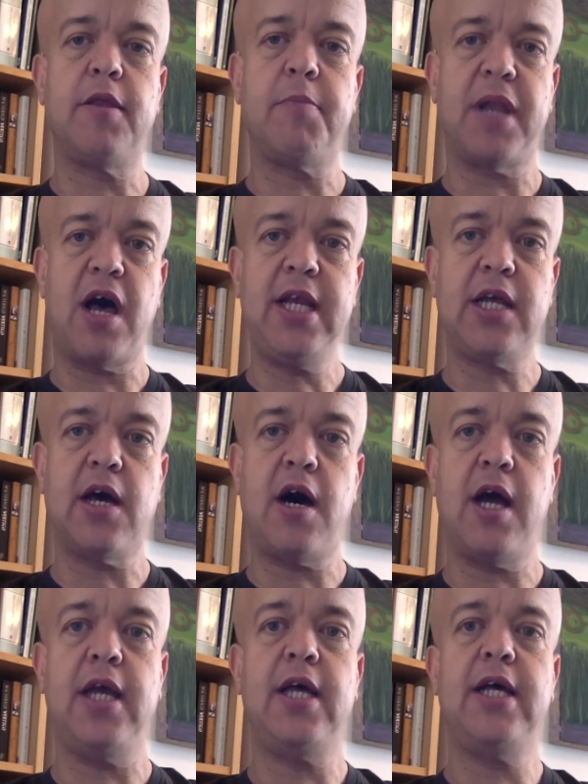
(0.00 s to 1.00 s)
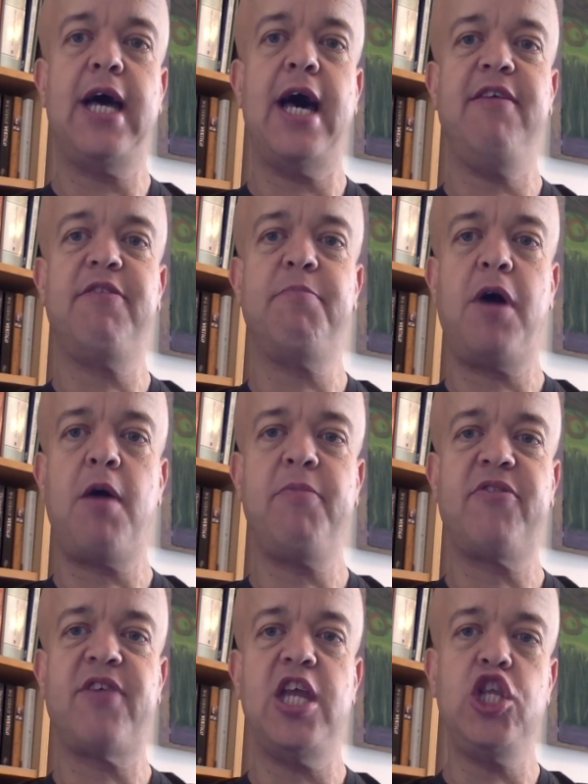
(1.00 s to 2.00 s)
blind guy and his mum
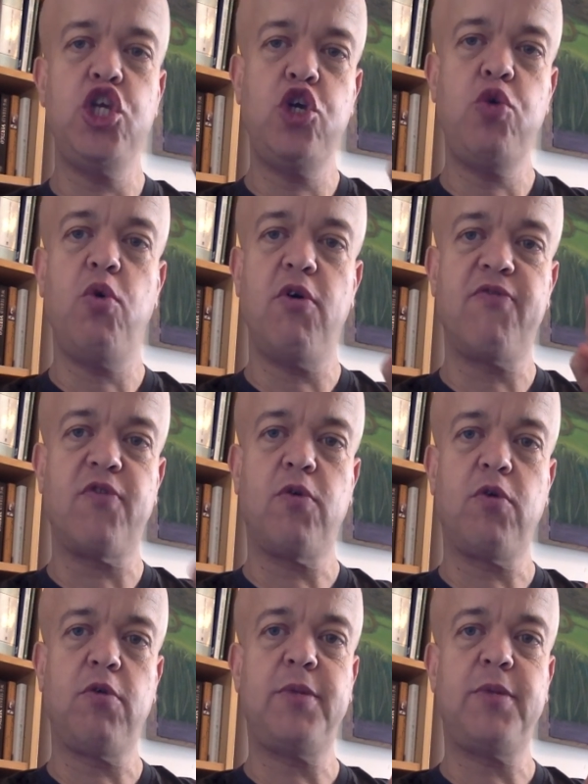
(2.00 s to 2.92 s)
said, "You of all